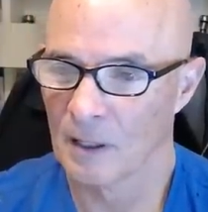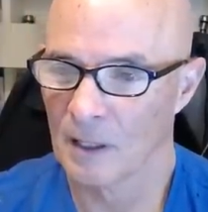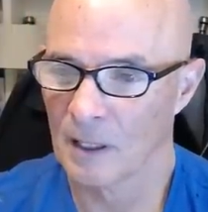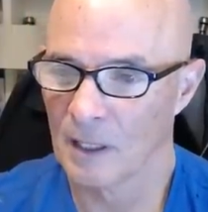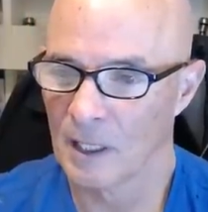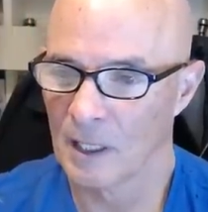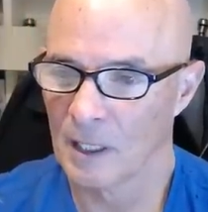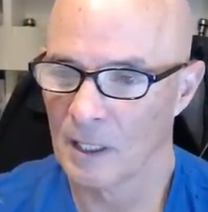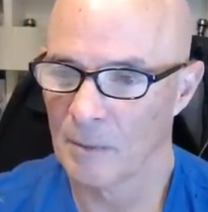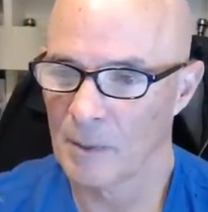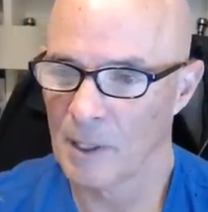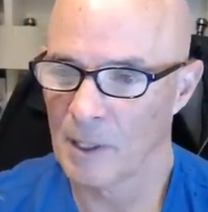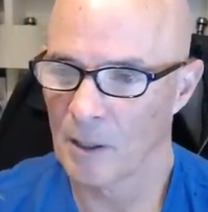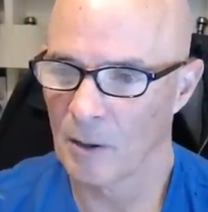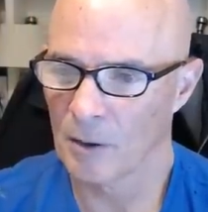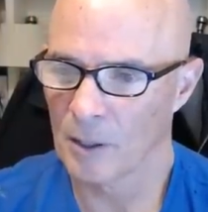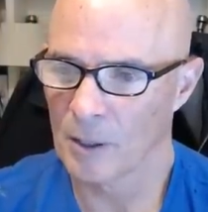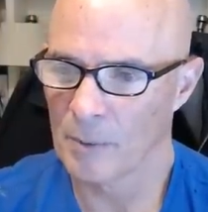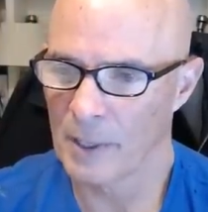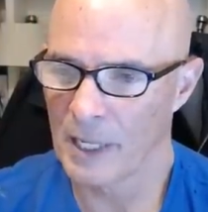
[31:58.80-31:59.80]
Uh, may
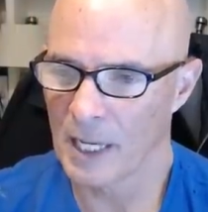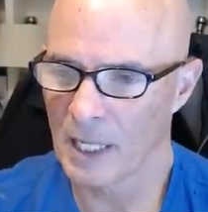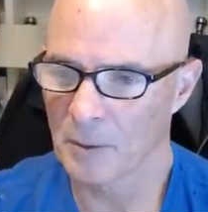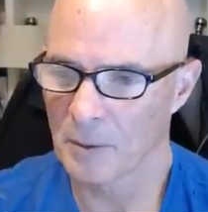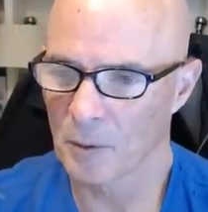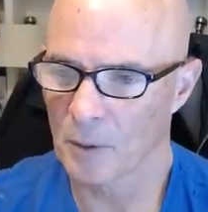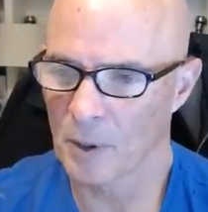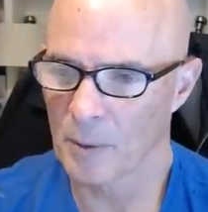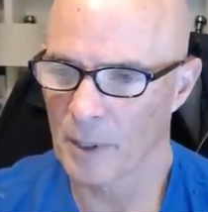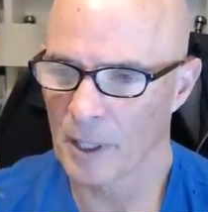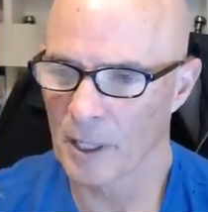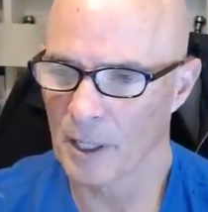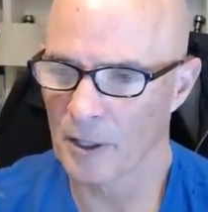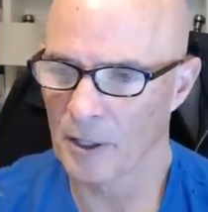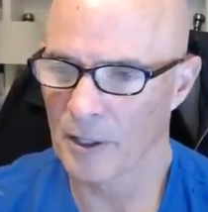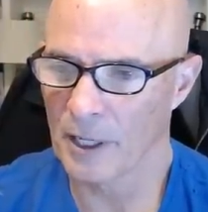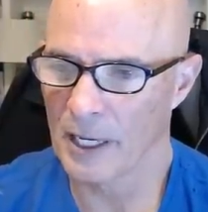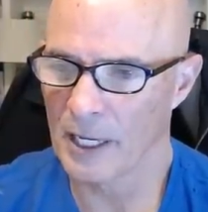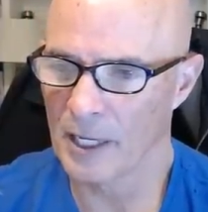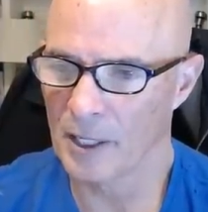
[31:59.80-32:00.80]
already be asked, what about
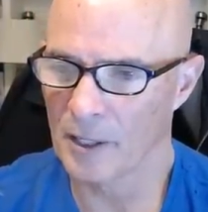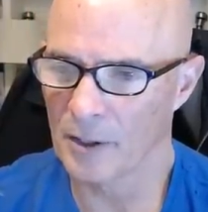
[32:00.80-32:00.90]
180